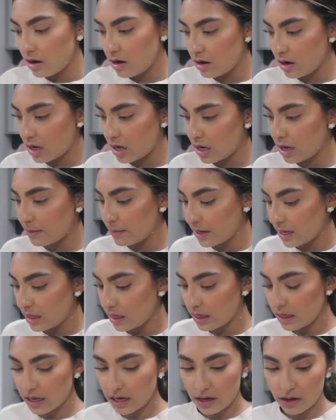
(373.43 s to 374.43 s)
Um,
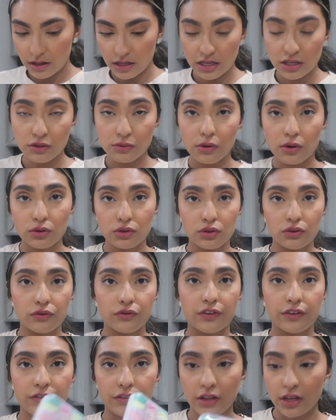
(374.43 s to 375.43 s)
and then these were also
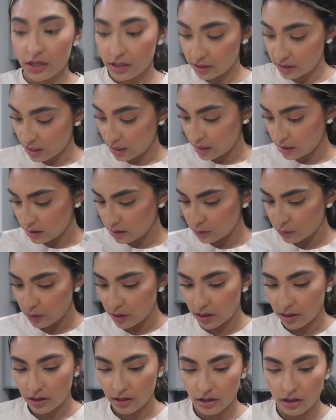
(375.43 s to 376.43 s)
50 cents
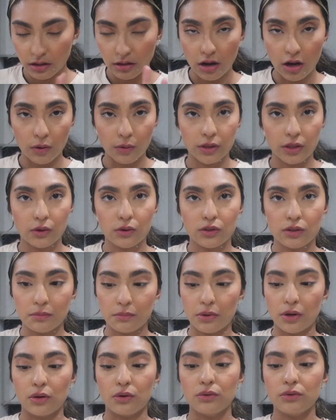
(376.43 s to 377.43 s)
with along with those
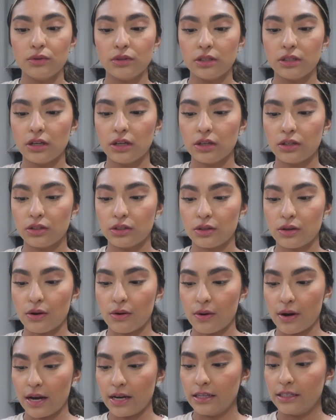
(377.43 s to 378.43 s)
bows. So
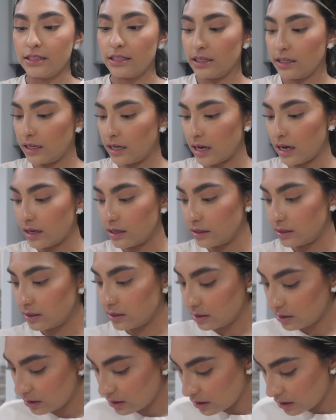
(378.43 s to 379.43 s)
I did get
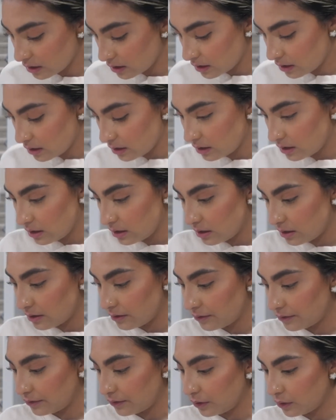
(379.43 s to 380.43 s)

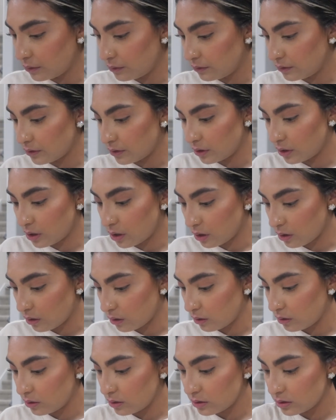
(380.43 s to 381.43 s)
a few for the
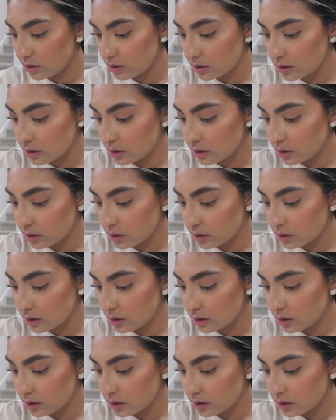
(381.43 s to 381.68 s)
girls.